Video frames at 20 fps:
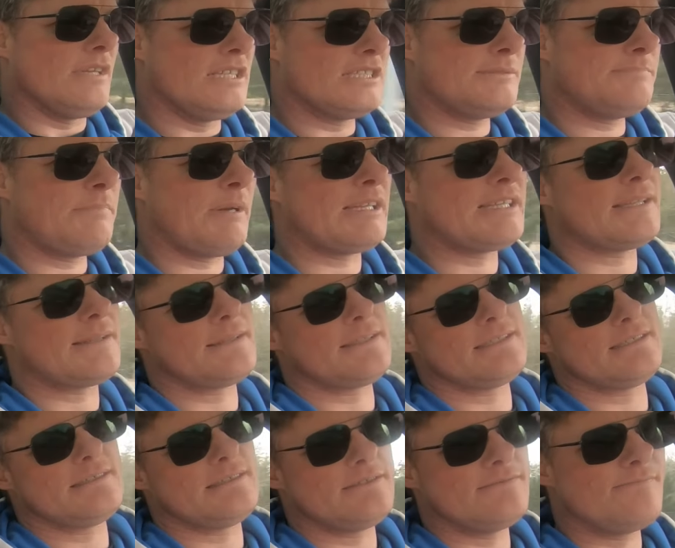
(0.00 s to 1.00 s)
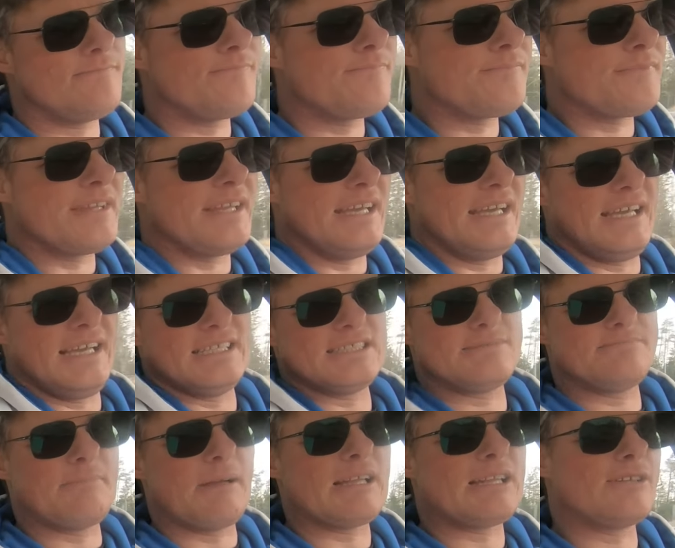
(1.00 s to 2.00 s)
it's better than, it's
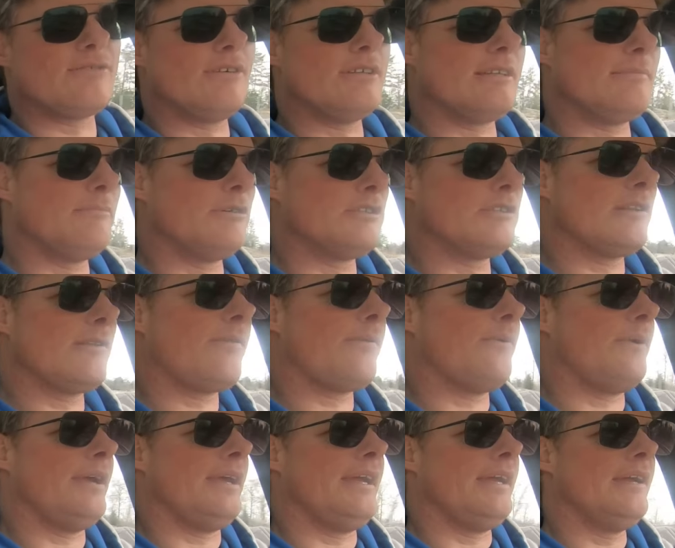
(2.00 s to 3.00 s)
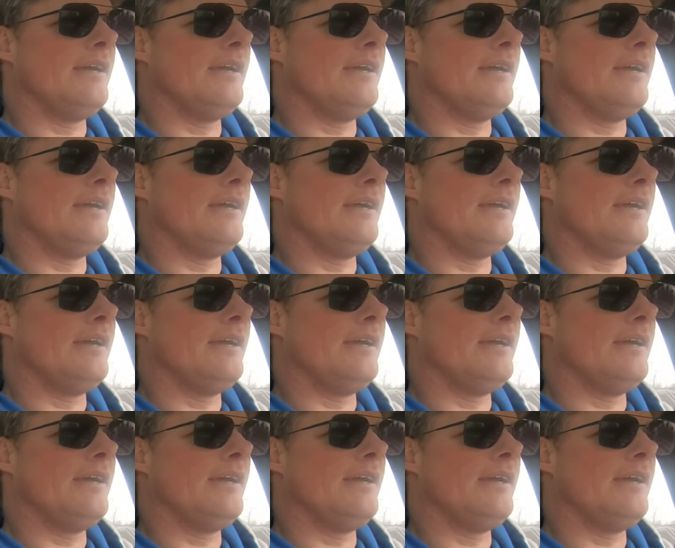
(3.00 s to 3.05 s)
better than a Model 3.